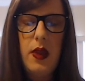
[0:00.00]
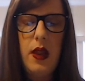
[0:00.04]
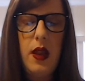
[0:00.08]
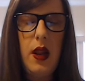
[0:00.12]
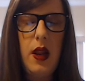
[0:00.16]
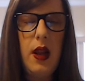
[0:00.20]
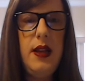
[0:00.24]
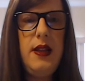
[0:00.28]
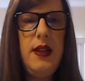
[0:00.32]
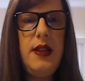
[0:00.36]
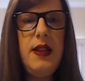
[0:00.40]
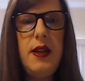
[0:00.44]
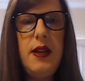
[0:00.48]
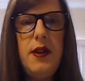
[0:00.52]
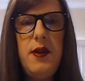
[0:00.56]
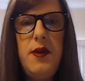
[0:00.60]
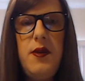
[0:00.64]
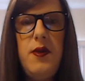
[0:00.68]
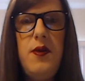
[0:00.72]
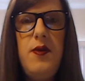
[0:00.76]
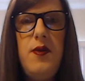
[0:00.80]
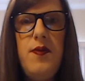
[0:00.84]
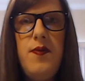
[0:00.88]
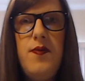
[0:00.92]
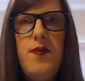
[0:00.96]
And
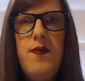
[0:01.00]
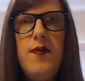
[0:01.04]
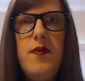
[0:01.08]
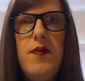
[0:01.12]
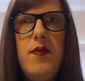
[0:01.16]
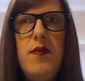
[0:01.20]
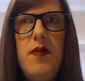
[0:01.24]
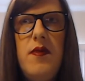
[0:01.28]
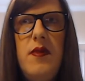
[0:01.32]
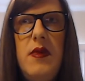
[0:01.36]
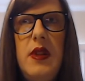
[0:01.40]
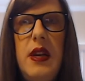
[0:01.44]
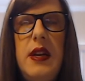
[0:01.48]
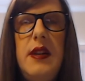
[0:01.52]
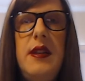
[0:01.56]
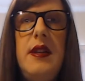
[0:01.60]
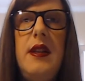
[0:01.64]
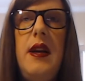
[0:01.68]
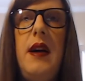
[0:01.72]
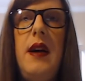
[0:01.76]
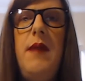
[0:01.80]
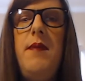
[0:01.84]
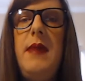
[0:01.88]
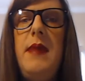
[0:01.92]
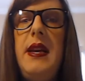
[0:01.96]
so there's
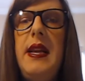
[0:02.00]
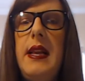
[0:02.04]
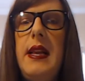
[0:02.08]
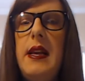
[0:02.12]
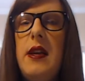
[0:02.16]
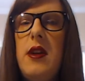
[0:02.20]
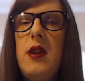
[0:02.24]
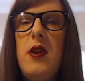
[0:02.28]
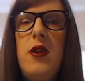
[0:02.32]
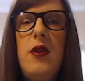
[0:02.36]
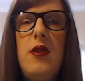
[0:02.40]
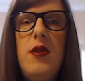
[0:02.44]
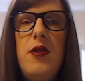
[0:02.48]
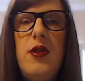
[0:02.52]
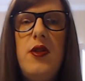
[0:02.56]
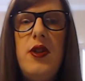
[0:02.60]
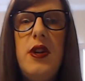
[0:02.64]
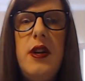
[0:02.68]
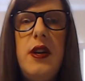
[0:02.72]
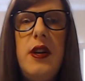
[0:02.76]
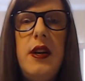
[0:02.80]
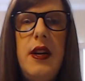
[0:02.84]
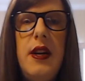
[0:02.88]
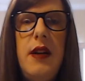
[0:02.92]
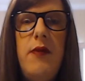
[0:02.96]
a media
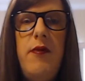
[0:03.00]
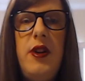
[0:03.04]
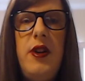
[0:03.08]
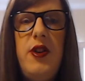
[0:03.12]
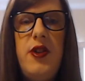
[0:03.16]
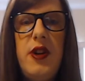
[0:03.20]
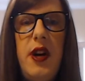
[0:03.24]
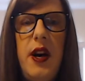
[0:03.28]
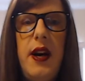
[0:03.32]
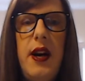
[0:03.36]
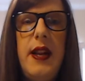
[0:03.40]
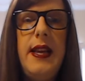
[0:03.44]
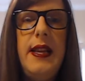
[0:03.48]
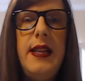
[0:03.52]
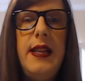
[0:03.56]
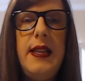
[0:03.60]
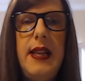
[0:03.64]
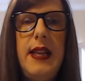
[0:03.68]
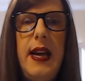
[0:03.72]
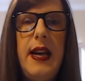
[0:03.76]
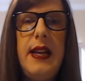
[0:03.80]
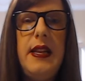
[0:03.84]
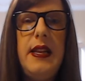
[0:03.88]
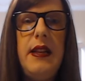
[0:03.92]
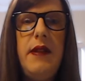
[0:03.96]
culture in which audience
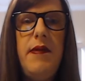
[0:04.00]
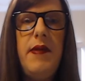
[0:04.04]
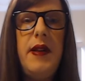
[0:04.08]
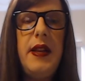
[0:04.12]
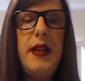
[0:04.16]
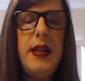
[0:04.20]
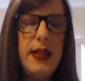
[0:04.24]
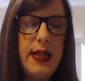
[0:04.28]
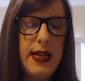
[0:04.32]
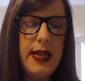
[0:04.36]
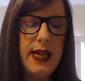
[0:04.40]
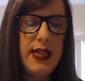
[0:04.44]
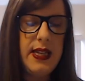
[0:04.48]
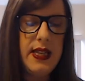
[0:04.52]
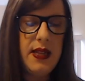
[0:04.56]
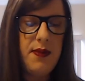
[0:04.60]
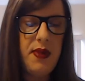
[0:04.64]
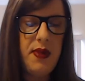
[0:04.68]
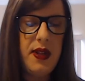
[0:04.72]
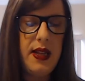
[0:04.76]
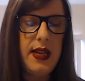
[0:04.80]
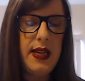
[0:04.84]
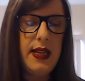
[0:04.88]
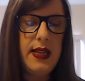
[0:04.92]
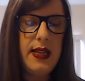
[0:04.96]
activity takes
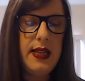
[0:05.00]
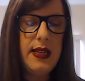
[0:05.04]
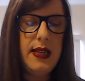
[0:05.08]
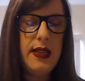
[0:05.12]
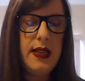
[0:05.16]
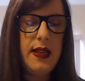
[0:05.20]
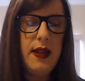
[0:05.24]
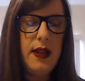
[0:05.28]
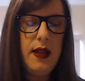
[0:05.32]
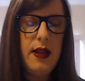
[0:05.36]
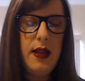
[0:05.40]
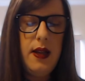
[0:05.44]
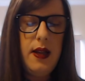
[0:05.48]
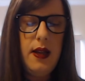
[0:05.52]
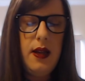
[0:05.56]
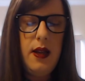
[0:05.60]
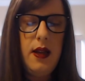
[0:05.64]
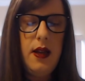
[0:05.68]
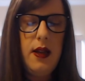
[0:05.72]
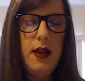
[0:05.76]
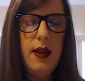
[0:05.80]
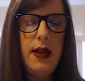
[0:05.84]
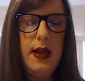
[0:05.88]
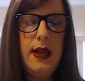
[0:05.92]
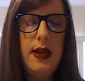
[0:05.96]
place.
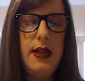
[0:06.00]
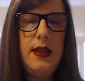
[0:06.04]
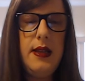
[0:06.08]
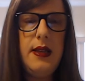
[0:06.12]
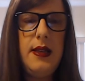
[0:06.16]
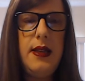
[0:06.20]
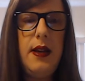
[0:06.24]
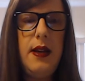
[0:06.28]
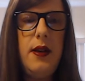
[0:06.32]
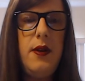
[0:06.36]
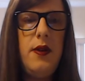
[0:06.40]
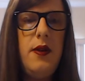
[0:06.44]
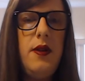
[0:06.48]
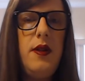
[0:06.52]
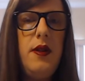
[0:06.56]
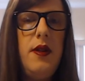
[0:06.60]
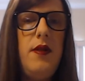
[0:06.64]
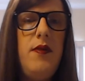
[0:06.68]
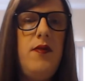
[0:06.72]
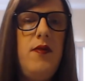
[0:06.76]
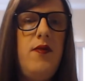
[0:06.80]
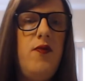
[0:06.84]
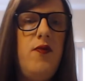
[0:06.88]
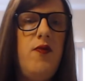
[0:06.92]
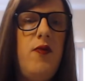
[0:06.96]
And so
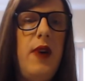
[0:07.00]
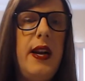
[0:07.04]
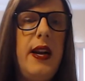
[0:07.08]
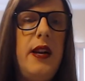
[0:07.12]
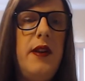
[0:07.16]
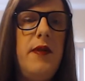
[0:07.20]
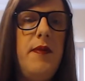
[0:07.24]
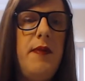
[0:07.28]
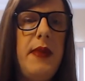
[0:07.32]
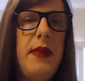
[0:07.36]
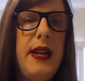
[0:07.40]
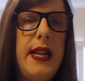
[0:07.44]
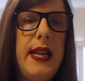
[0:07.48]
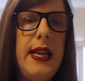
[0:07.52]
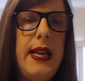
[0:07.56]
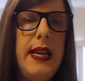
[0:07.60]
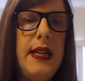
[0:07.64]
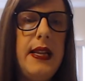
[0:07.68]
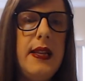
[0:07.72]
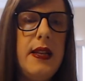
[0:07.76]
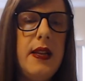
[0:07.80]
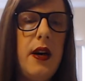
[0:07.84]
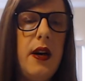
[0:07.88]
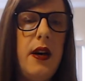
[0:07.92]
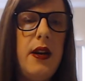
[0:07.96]
wider
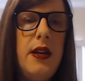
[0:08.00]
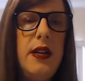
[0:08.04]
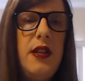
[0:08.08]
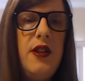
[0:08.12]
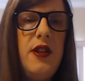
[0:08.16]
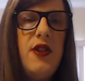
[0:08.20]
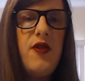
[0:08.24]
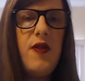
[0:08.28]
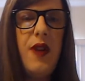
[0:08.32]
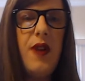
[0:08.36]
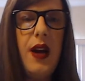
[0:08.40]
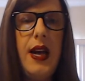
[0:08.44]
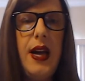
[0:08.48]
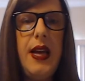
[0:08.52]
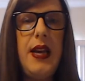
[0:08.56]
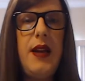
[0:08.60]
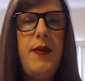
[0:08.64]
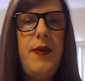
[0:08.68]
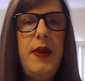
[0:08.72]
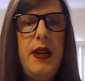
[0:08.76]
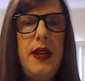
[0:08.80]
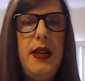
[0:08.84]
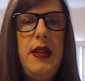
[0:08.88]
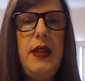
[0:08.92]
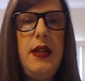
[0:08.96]
meanings are inscribed
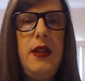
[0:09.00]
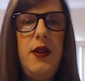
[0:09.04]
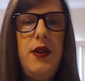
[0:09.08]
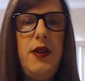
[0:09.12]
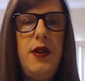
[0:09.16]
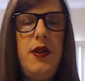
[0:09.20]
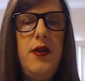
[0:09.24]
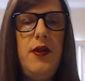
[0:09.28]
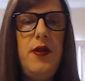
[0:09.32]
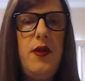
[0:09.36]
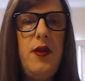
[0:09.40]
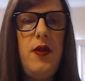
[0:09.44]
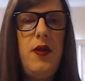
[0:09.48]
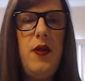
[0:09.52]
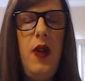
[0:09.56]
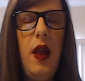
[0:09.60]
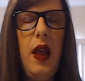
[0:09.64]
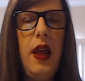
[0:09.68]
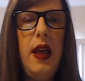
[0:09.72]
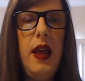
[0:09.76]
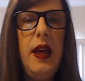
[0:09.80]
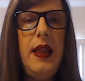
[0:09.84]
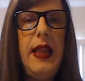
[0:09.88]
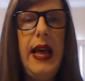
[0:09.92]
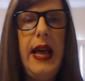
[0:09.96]
into
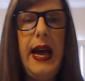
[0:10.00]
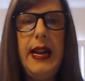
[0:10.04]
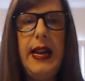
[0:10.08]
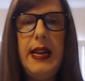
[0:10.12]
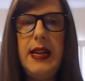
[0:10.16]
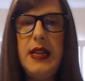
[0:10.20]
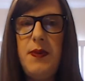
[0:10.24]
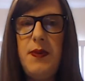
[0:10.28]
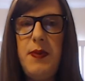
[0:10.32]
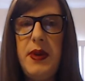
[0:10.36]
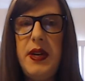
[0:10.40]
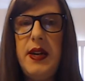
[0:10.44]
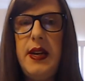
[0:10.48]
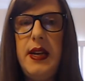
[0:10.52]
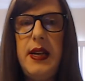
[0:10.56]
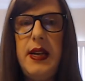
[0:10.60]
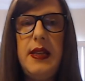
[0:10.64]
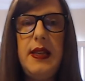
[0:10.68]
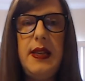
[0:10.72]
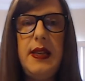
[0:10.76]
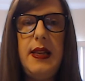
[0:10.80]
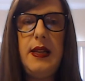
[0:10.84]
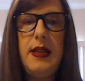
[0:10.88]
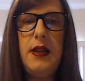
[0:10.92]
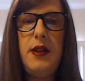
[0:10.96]
that
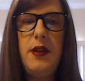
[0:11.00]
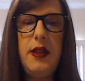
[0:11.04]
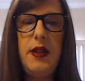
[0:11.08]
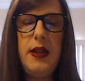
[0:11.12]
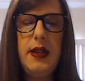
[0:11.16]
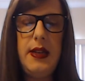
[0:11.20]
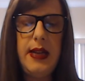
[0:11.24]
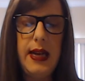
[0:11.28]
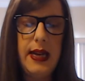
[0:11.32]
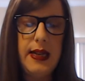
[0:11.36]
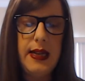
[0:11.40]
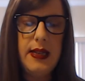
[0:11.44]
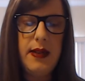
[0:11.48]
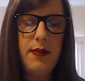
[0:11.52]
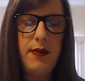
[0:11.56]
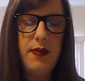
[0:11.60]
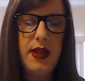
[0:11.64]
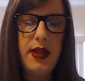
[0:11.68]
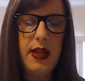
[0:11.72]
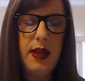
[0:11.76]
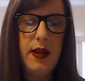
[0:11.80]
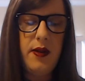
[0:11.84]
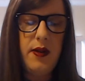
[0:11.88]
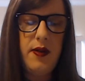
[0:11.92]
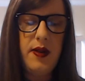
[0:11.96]
experience, into the text
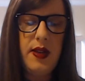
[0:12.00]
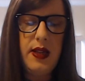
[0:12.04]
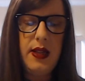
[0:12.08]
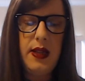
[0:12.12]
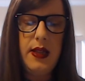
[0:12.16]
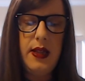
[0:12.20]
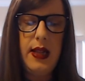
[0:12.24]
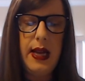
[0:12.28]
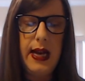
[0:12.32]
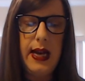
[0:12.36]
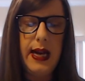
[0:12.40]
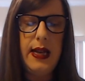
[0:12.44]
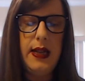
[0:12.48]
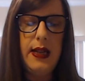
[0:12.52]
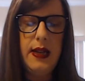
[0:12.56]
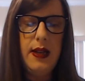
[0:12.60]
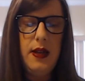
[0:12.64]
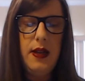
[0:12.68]
themselves in that